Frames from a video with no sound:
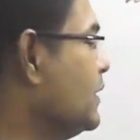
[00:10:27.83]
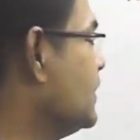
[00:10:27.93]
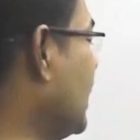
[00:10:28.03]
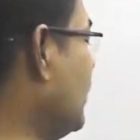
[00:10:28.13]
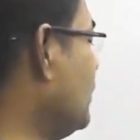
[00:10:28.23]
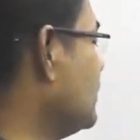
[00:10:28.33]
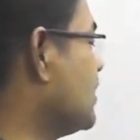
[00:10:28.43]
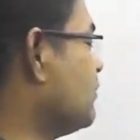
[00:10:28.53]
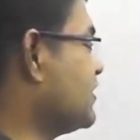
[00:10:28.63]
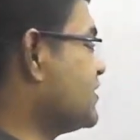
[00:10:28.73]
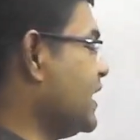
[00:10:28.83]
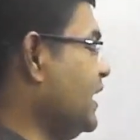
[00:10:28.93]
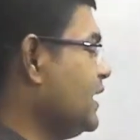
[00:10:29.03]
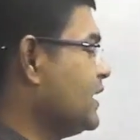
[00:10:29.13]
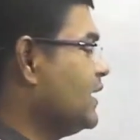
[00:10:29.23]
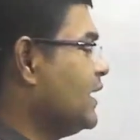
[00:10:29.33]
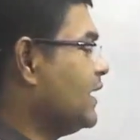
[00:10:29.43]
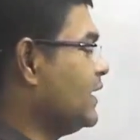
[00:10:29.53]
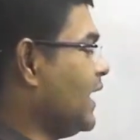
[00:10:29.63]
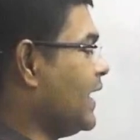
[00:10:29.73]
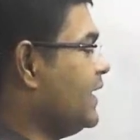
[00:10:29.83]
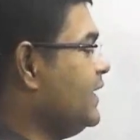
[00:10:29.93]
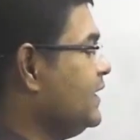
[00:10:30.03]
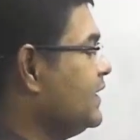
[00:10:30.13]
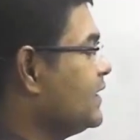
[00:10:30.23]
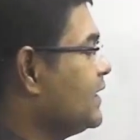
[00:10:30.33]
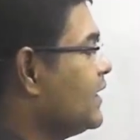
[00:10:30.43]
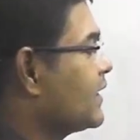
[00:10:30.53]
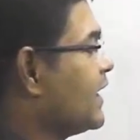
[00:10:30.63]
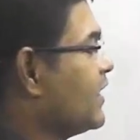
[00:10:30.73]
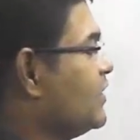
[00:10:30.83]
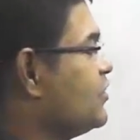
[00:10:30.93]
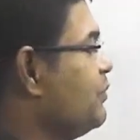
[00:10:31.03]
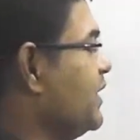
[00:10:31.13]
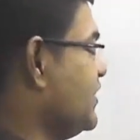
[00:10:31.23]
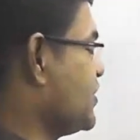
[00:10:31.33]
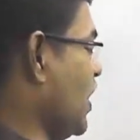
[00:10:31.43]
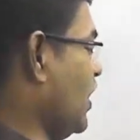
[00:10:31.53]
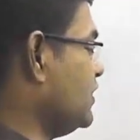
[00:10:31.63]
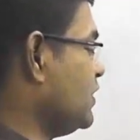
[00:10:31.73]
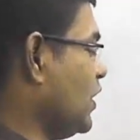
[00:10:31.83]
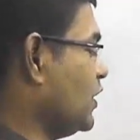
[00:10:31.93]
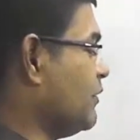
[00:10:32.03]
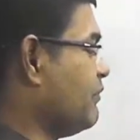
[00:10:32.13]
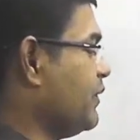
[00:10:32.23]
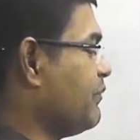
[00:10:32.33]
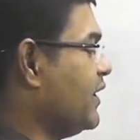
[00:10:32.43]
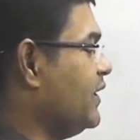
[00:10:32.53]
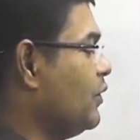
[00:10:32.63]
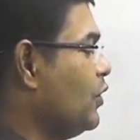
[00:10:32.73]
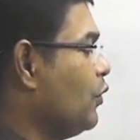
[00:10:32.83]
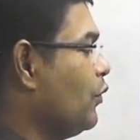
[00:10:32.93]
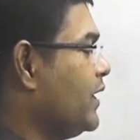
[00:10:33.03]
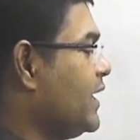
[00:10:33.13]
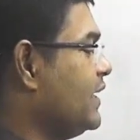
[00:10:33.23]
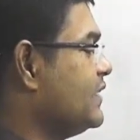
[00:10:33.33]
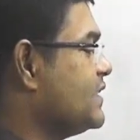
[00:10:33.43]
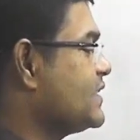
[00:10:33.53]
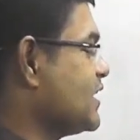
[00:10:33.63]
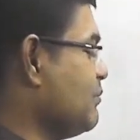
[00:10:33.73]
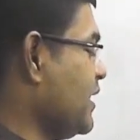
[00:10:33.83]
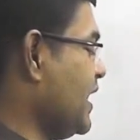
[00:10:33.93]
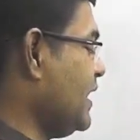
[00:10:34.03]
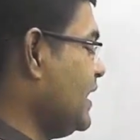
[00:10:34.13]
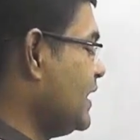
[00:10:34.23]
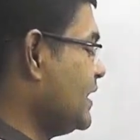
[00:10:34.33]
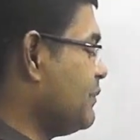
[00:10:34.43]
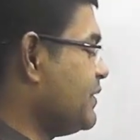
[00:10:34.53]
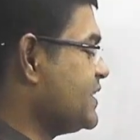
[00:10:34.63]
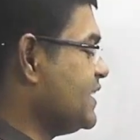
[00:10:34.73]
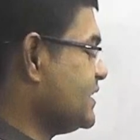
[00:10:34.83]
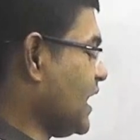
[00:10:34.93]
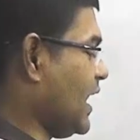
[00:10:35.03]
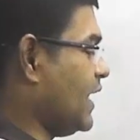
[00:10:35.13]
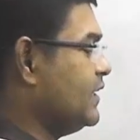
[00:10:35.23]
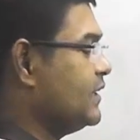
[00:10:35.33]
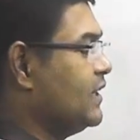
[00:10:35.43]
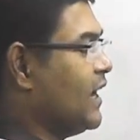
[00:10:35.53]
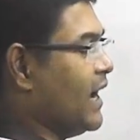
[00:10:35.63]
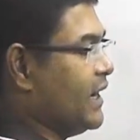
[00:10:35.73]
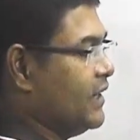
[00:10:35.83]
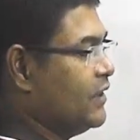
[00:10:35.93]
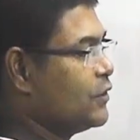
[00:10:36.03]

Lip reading: Now, number 3, a line cannot be drawn on a paper. We can simply represent a line.